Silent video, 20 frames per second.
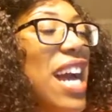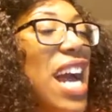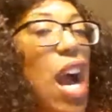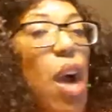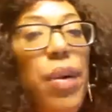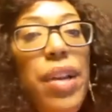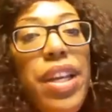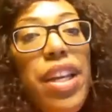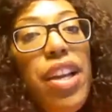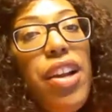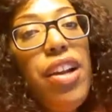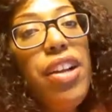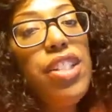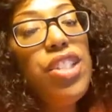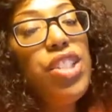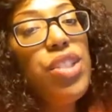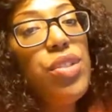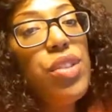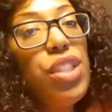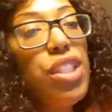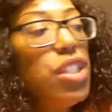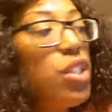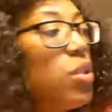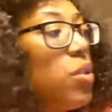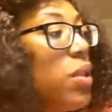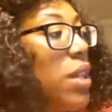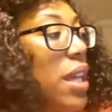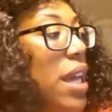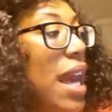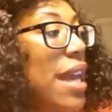I would encourage you to
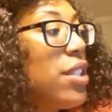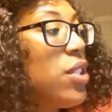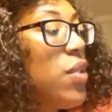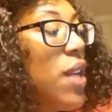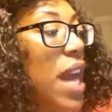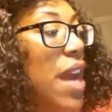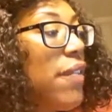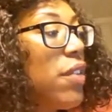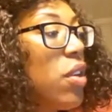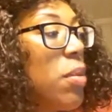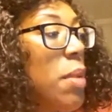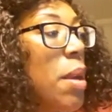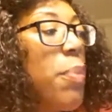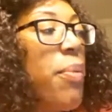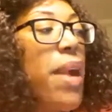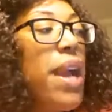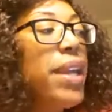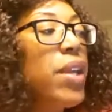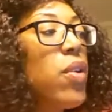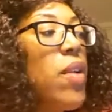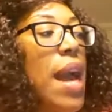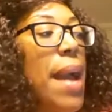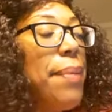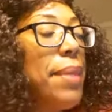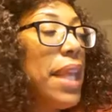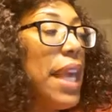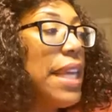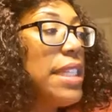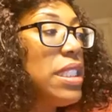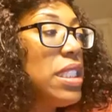do it. I do have it on my practical
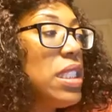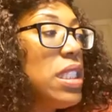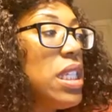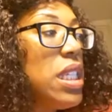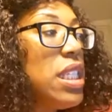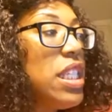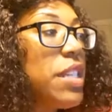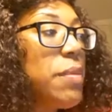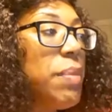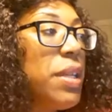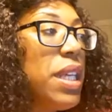application list,